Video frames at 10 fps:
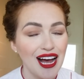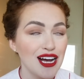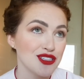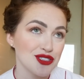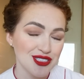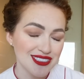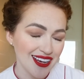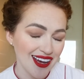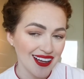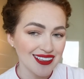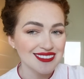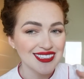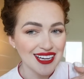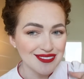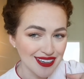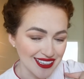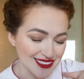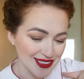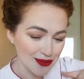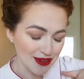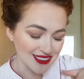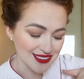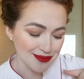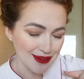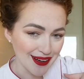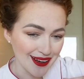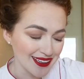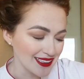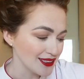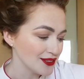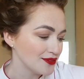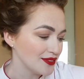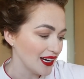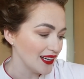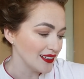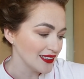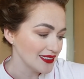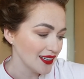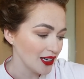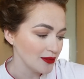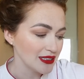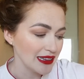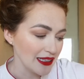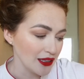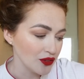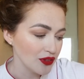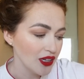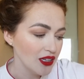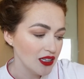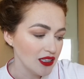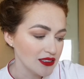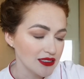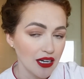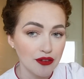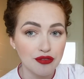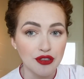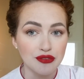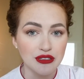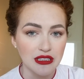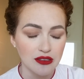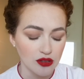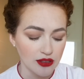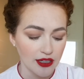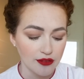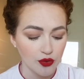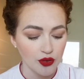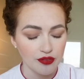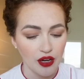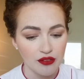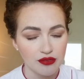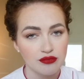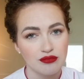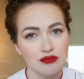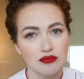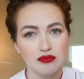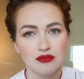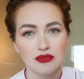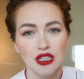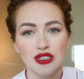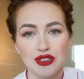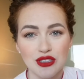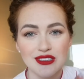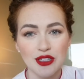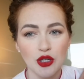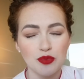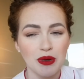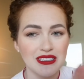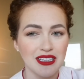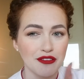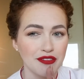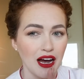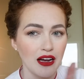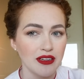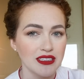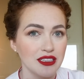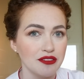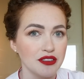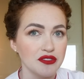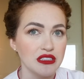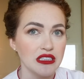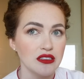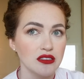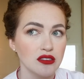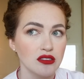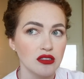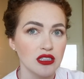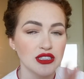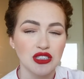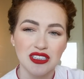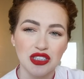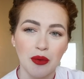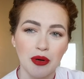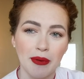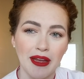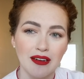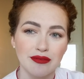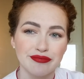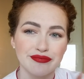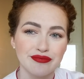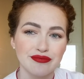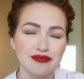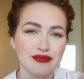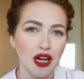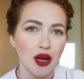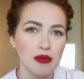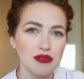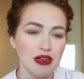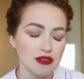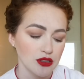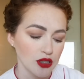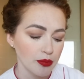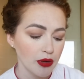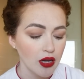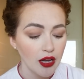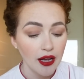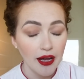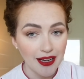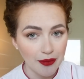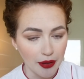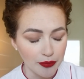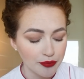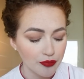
as you can tell, I'm ready to go back to Dubai. It is finally time to leave. Is 9:50 or 9:45. Soon as it goes past like 5, I say 50. Or like, do you get what I mean? I always round it up. Anyway,